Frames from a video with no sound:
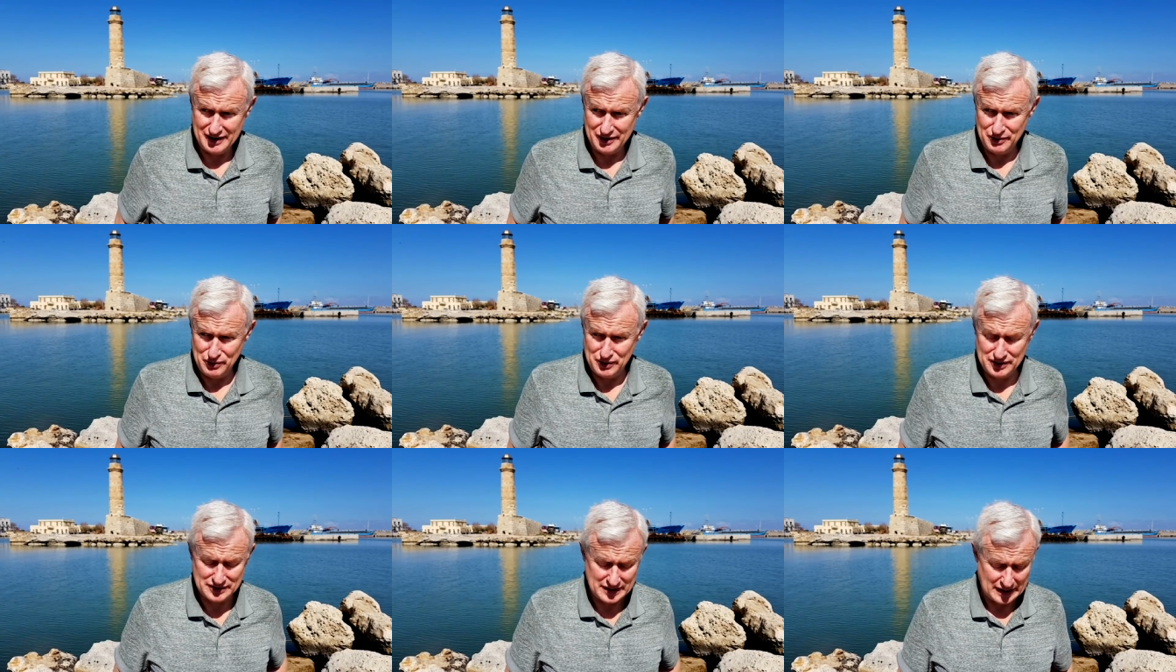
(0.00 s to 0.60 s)
in
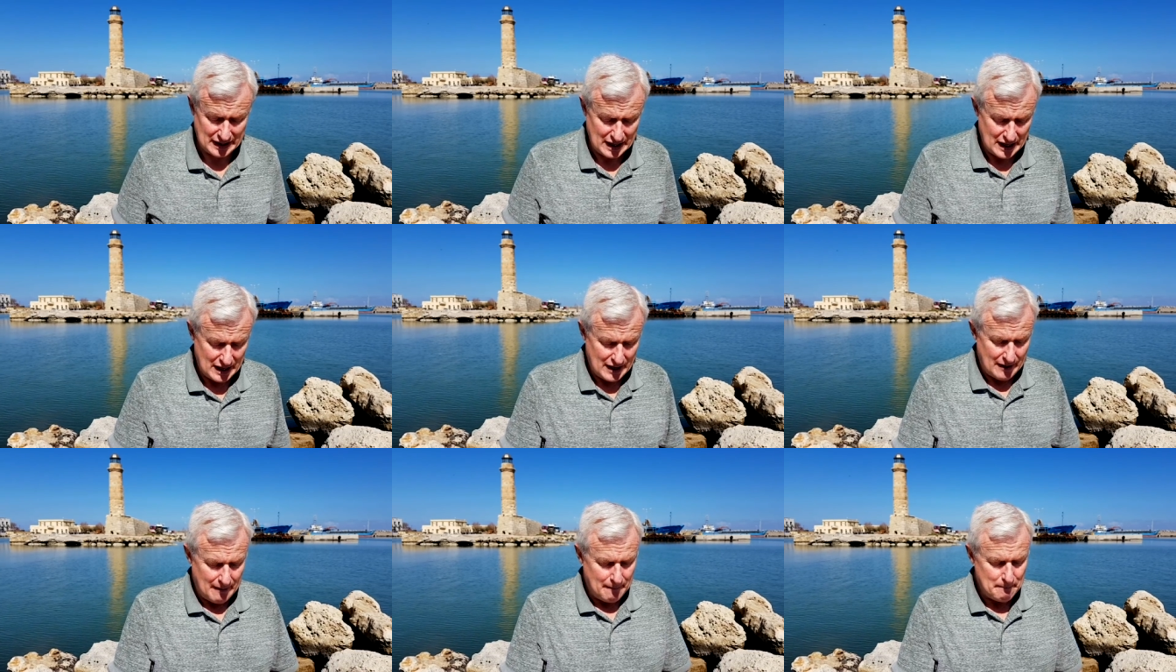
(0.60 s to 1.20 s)
August.
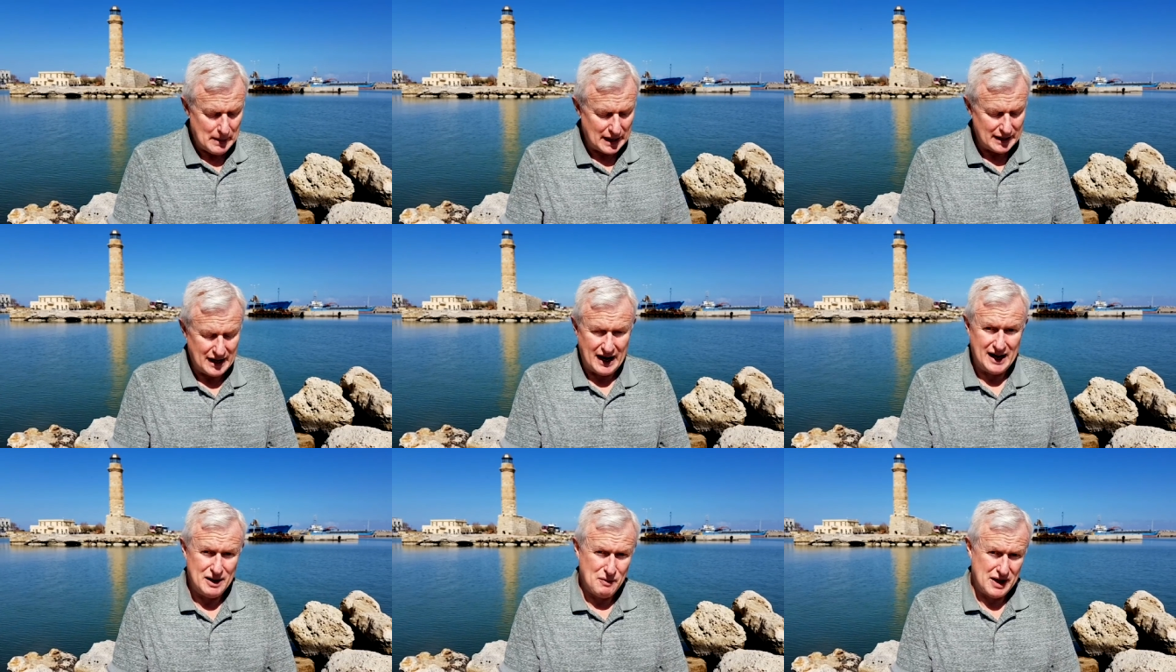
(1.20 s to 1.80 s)
But
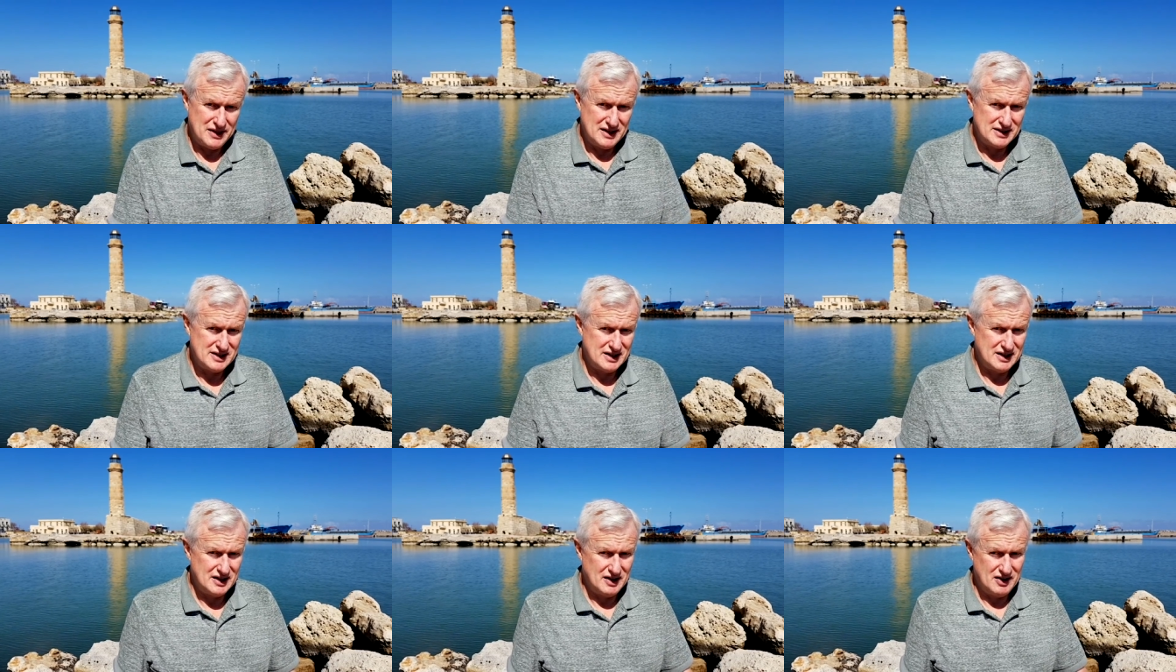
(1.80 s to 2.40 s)
anyway, this